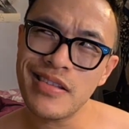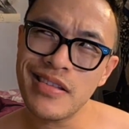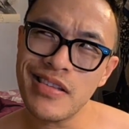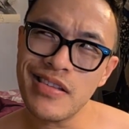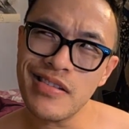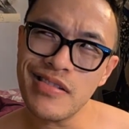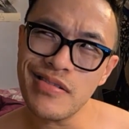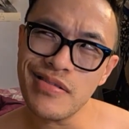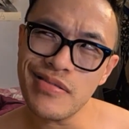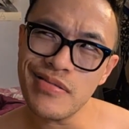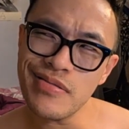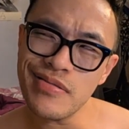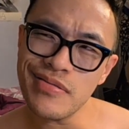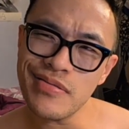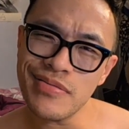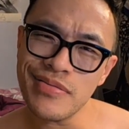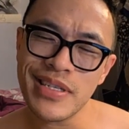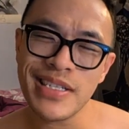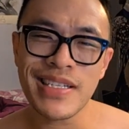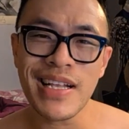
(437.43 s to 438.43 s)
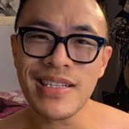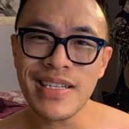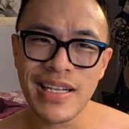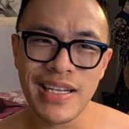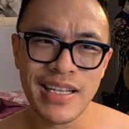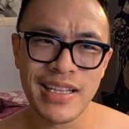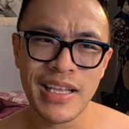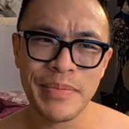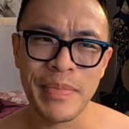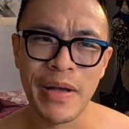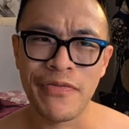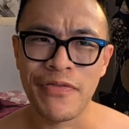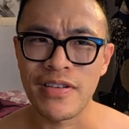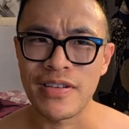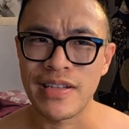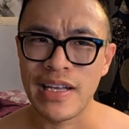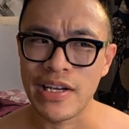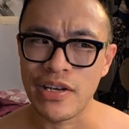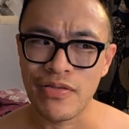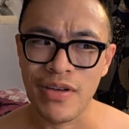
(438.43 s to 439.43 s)
It's not technically my
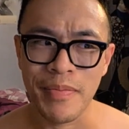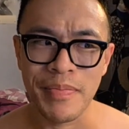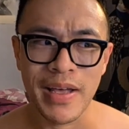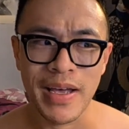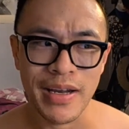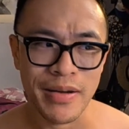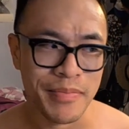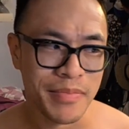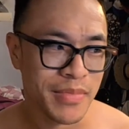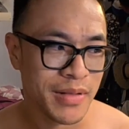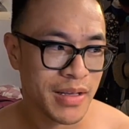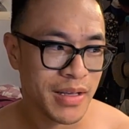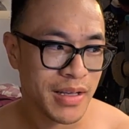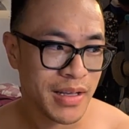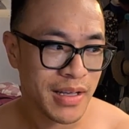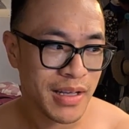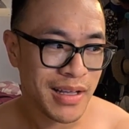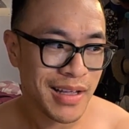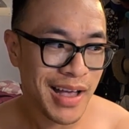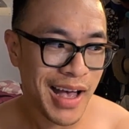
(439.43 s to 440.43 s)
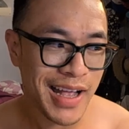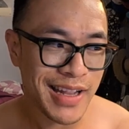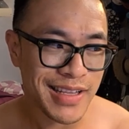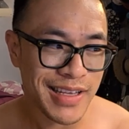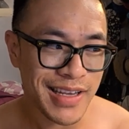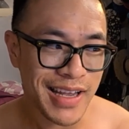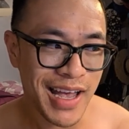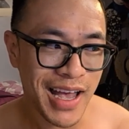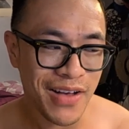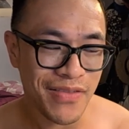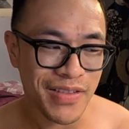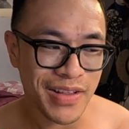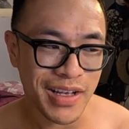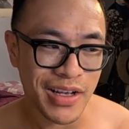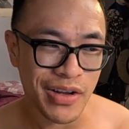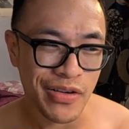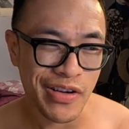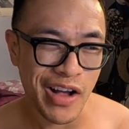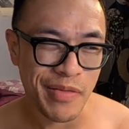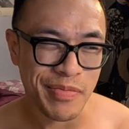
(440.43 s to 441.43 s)
first like cropped item. I did have like
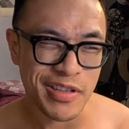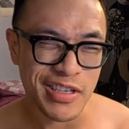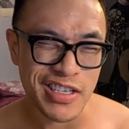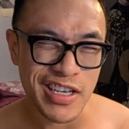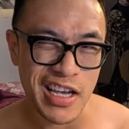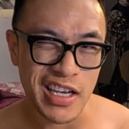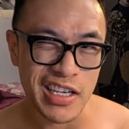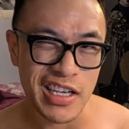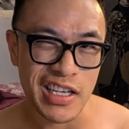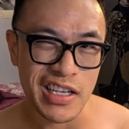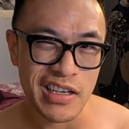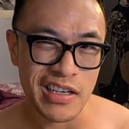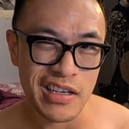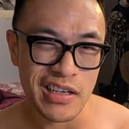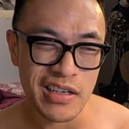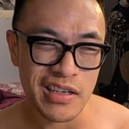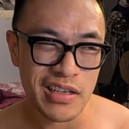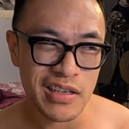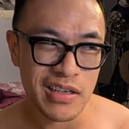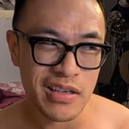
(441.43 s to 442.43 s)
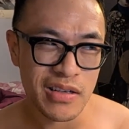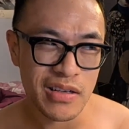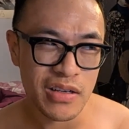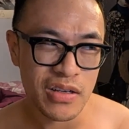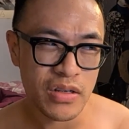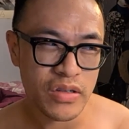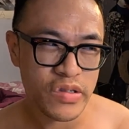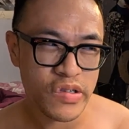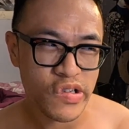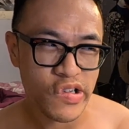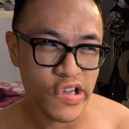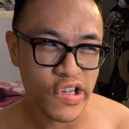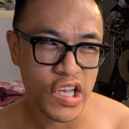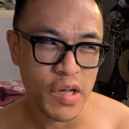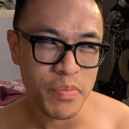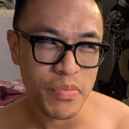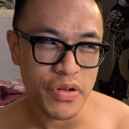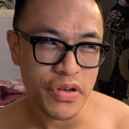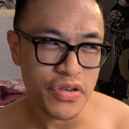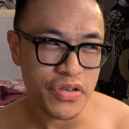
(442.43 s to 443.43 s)
a cropped jacket a
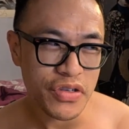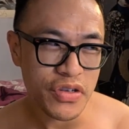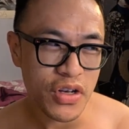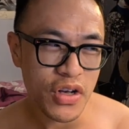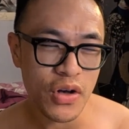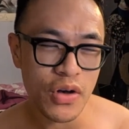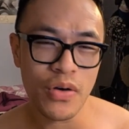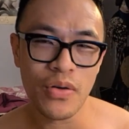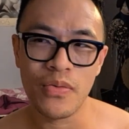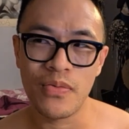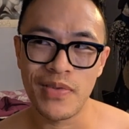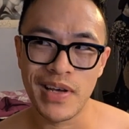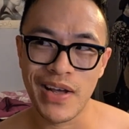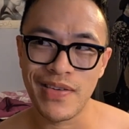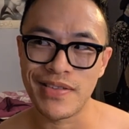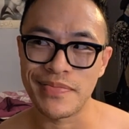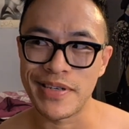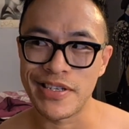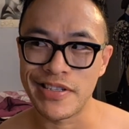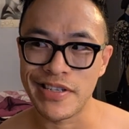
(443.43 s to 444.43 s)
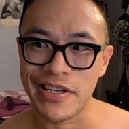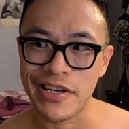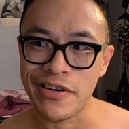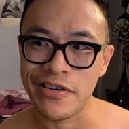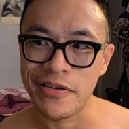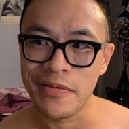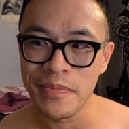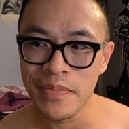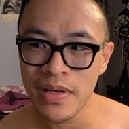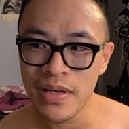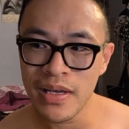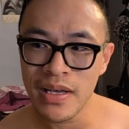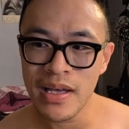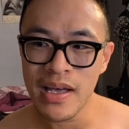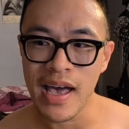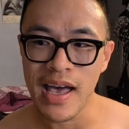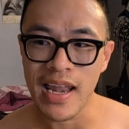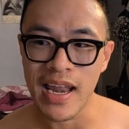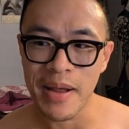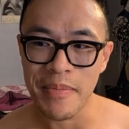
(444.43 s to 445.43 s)
couple years ago when I was much skinnier,
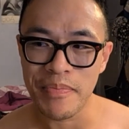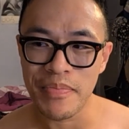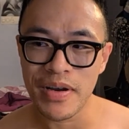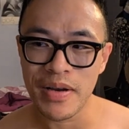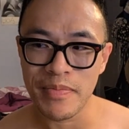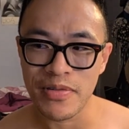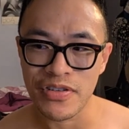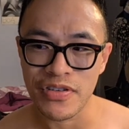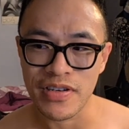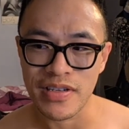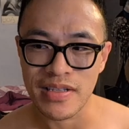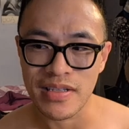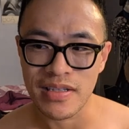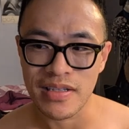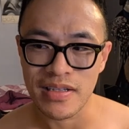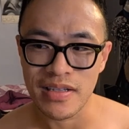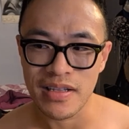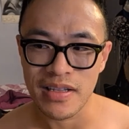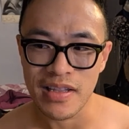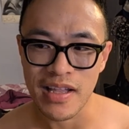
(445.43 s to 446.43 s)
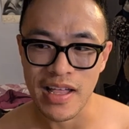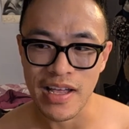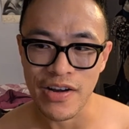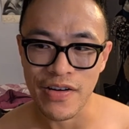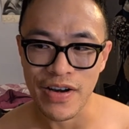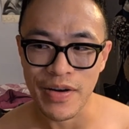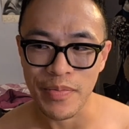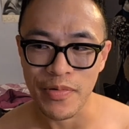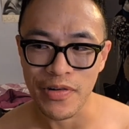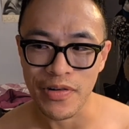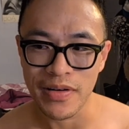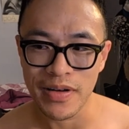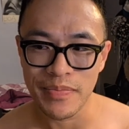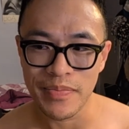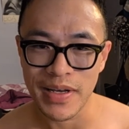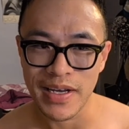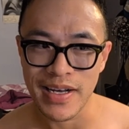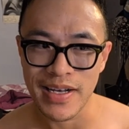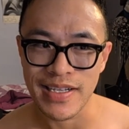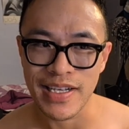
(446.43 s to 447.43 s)
and I'm pretty sure it's not here anymore
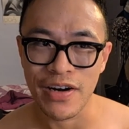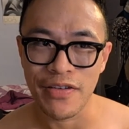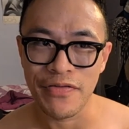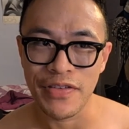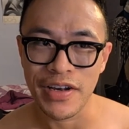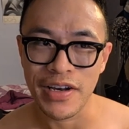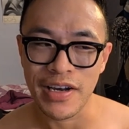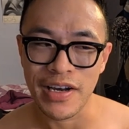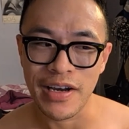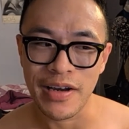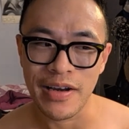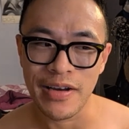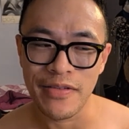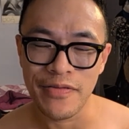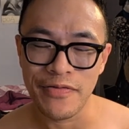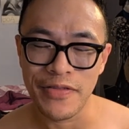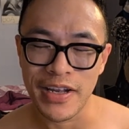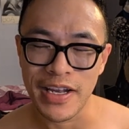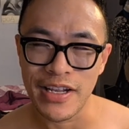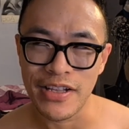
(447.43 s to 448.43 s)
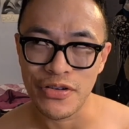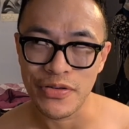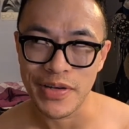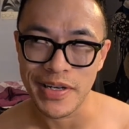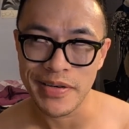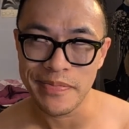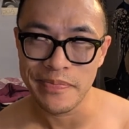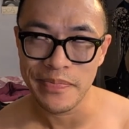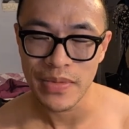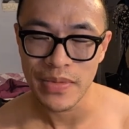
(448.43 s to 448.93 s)
because I don't fit into it.